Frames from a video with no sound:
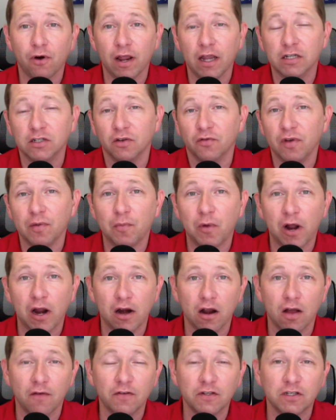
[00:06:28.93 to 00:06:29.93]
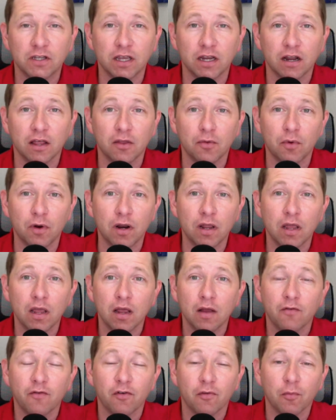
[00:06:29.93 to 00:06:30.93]
Angel of Empire, obviously another one
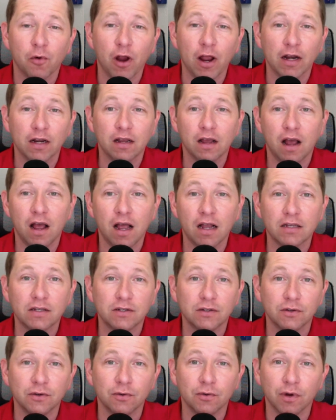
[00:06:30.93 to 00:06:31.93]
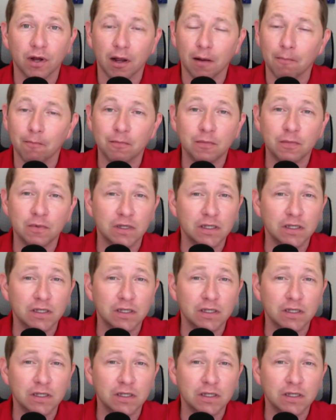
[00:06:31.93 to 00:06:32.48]
for Brad Cox, who um,